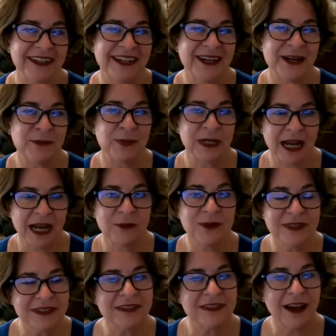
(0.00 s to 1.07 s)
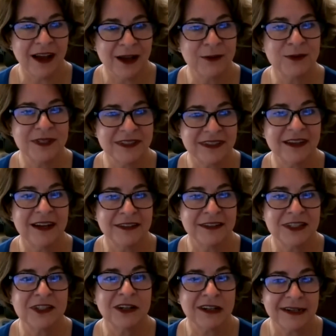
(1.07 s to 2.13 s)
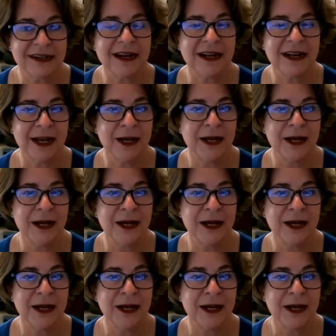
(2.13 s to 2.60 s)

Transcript: but I was uncertain.